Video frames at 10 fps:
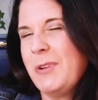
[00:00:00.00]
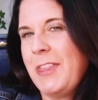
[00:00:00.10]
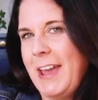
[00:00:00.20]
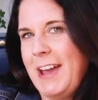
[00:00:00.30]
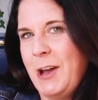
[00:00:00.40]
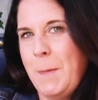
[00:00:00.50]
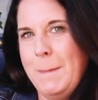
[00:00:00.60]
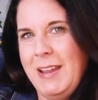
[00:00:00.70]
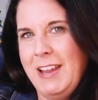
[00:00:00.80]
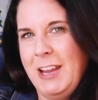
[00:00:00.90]

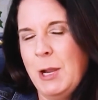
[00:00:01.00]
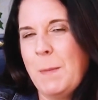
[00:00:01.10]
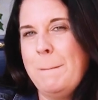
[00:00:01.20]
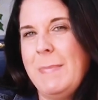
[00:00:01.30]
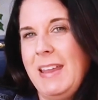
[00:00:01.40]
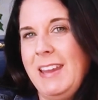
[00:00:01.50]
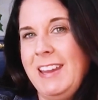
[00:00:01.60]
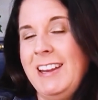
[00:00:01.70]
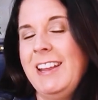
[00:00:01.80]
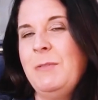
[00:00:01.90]
without being
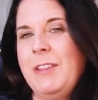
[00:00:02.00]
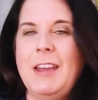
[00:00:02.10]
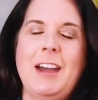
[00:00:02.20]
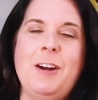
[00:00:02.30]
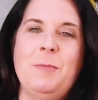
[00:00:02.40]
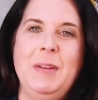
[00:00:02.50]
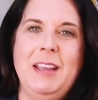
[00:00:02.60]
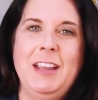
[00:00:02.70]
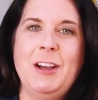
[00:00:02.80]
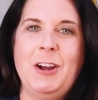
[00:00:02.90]
mean and without
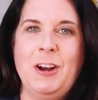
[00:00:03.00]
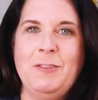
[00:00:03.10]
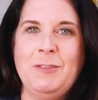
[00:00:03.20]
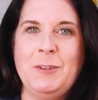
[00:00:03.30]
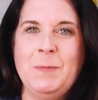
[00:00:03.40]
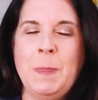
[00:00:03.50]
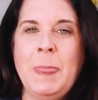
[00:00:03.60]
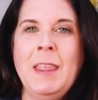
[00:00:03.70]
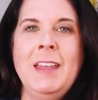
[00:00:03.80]
being hurtful.